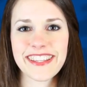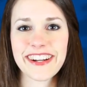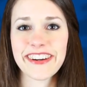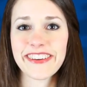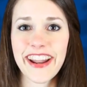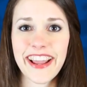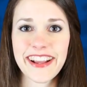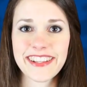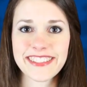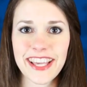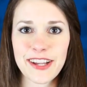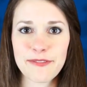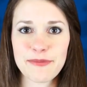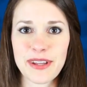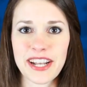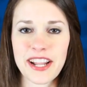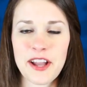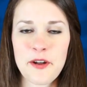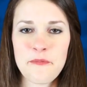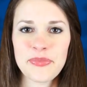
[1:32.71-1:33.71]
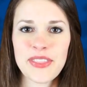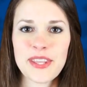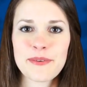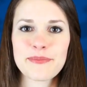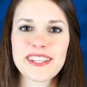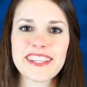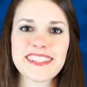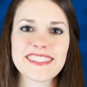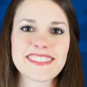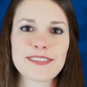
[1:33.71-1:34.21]
in our next segment.
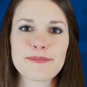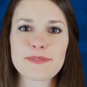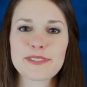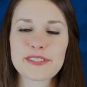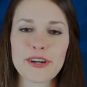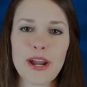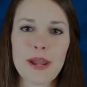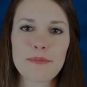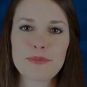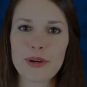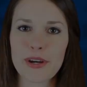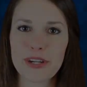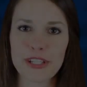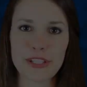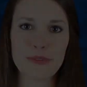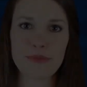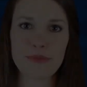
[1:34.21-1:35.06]
Please subscribe to our